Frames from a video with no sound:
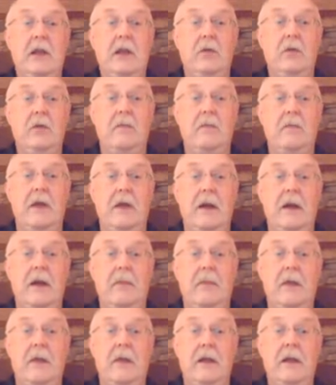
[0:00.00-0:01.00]
you would have been
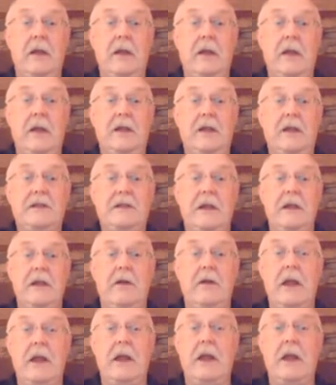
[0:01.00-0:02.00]
up in this
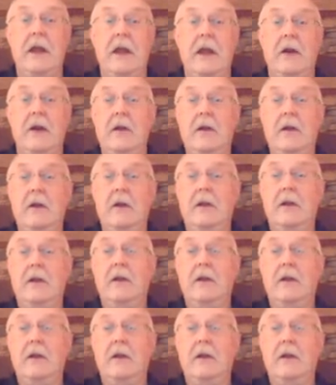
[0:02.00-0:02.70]
area here,